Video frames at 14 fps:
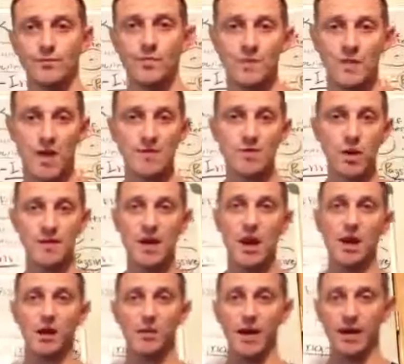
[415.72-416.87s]
So that's what I'm
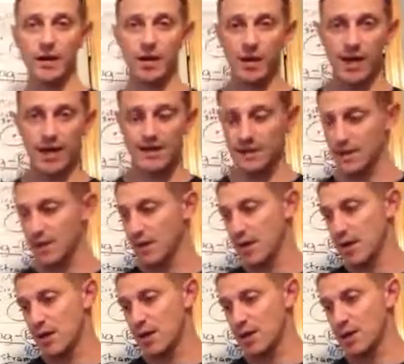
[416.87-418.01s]
talking about here, guys.
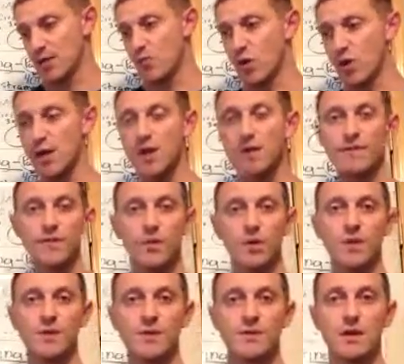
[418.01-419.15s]
You want to
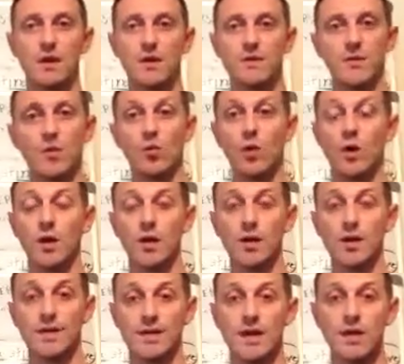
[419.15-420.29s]
inform yourself. You want to
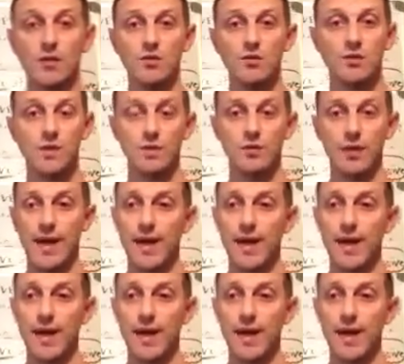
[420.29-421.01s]
continue to